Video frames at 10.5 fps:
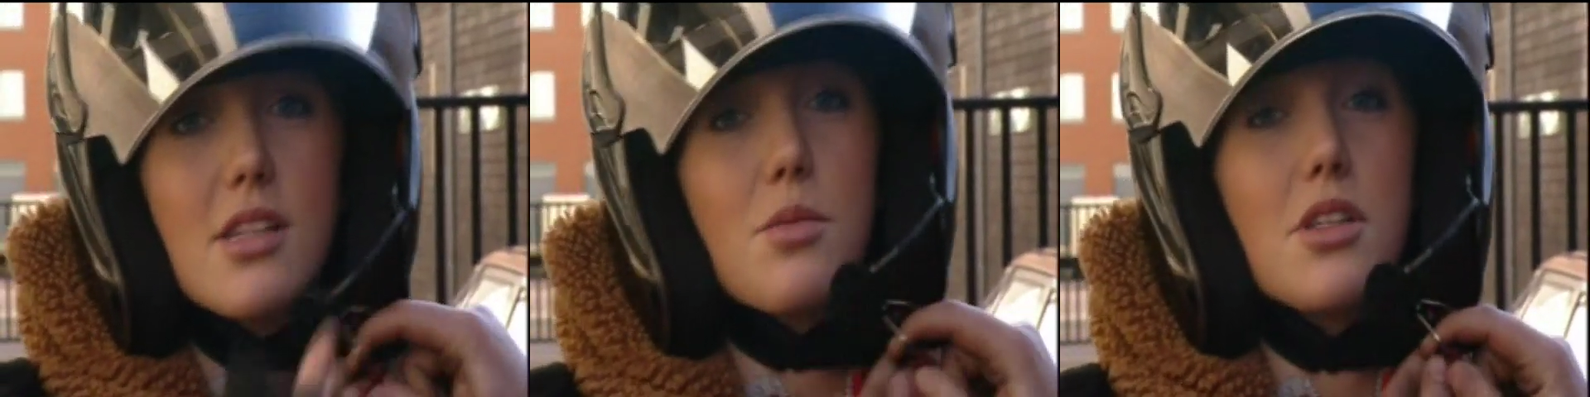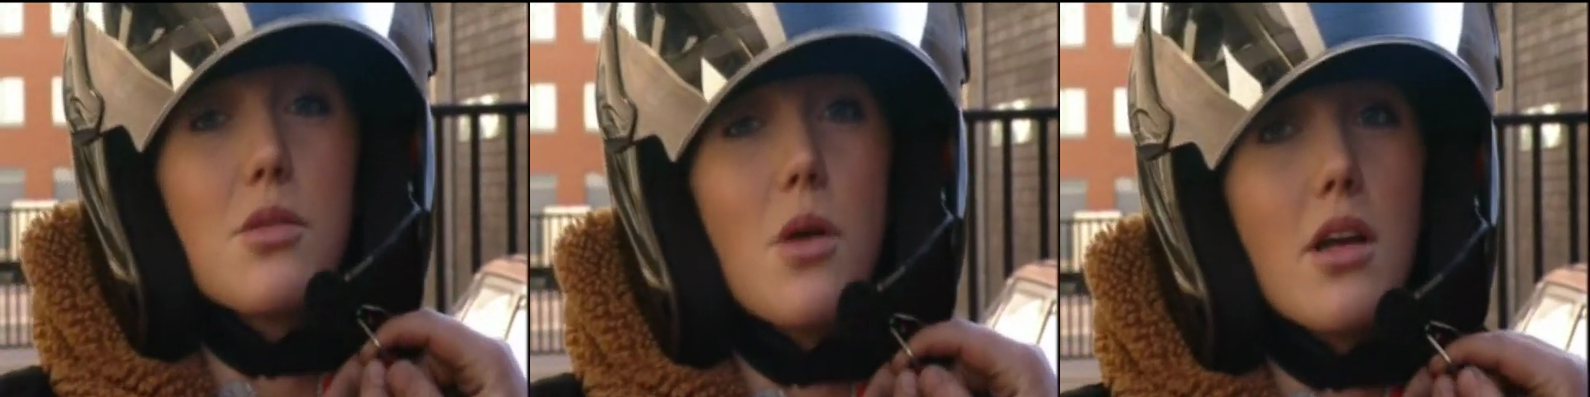
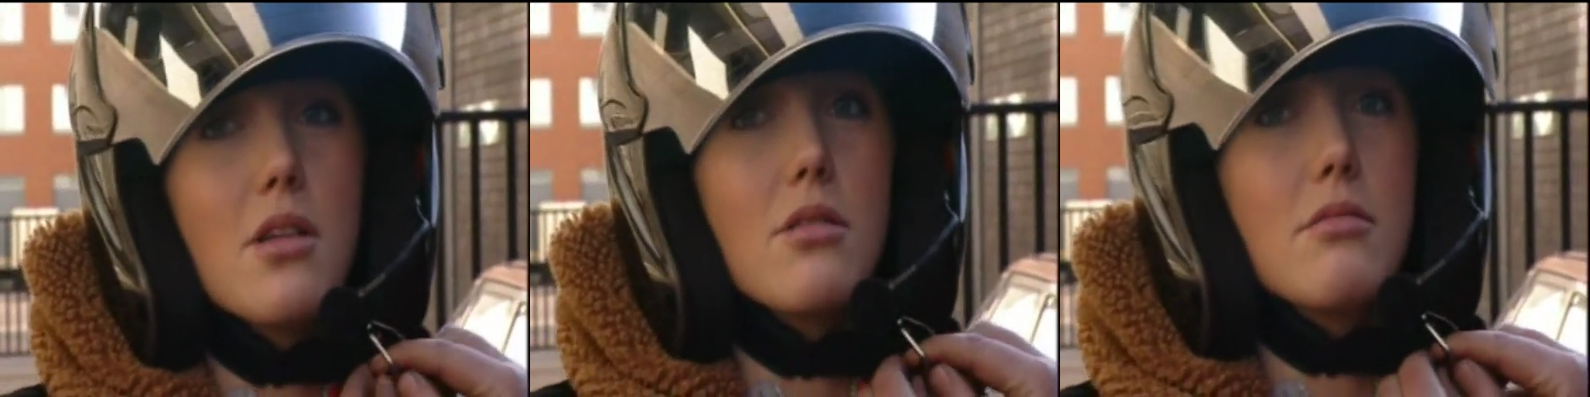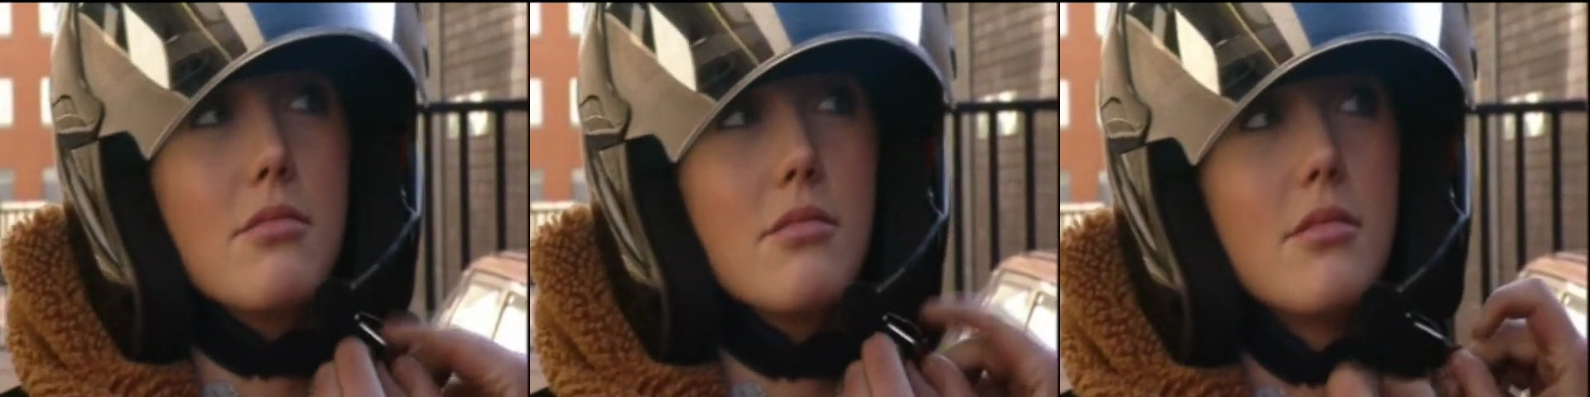us, is quite
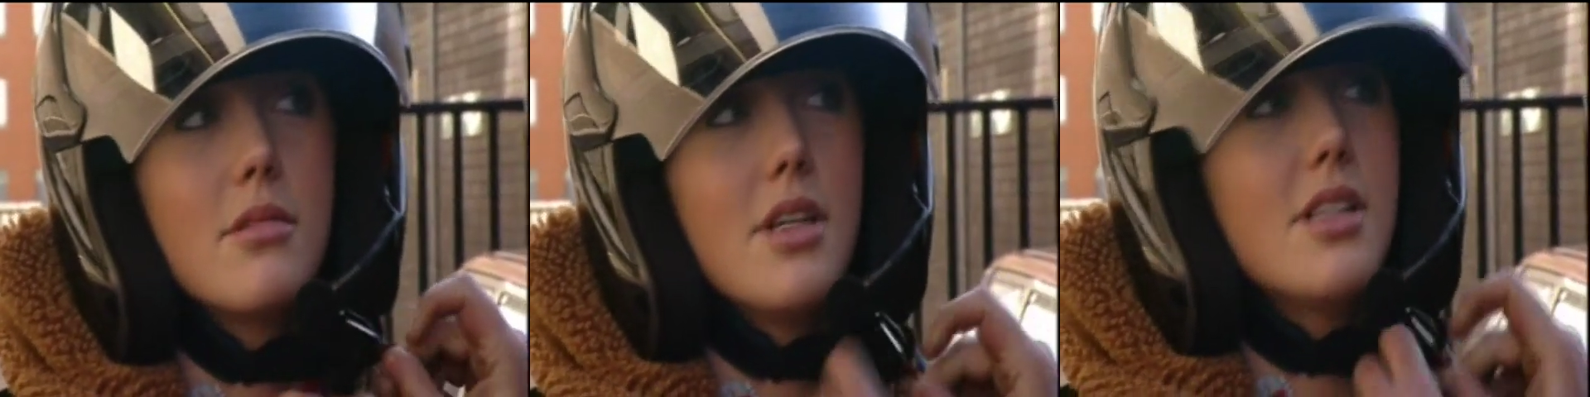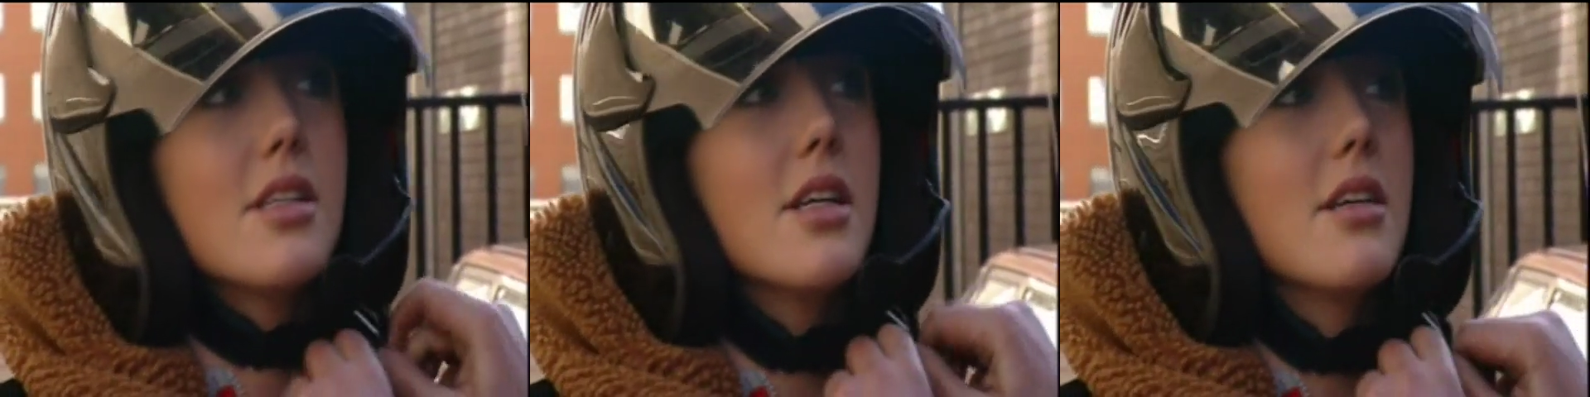
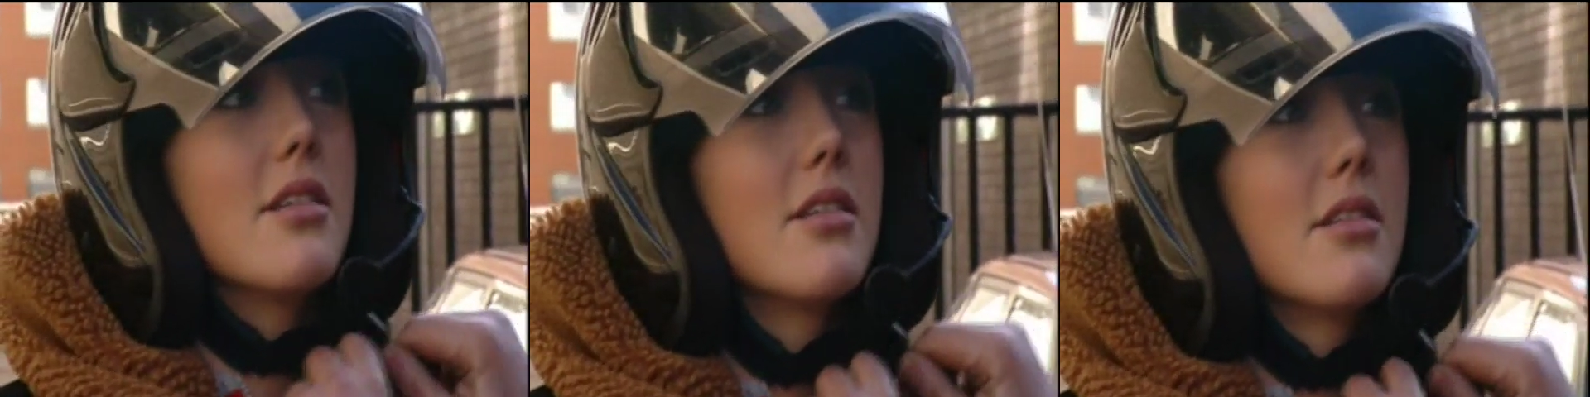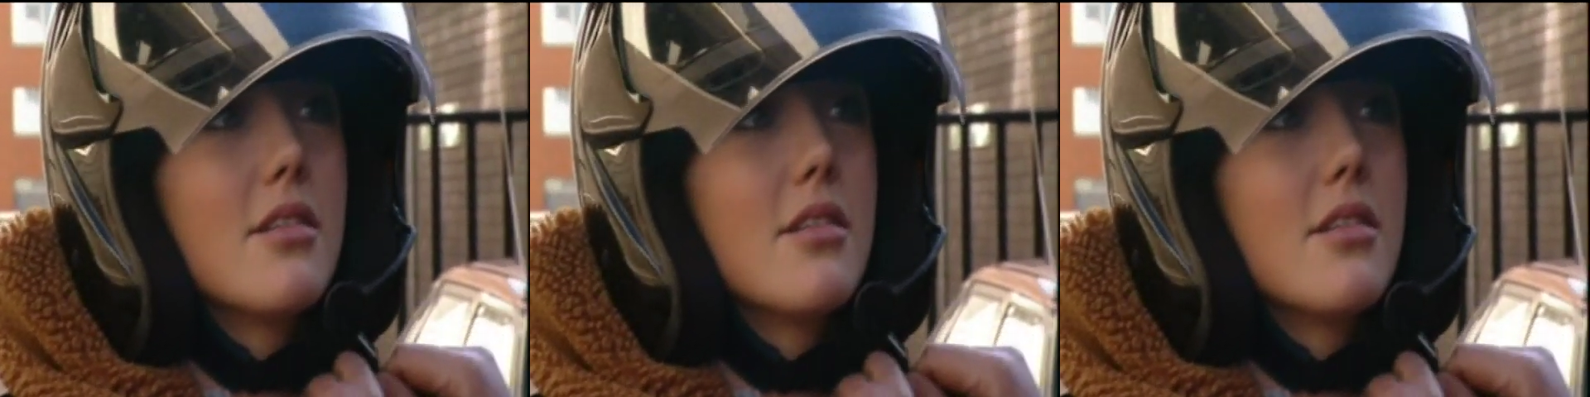cool, isn't it? They can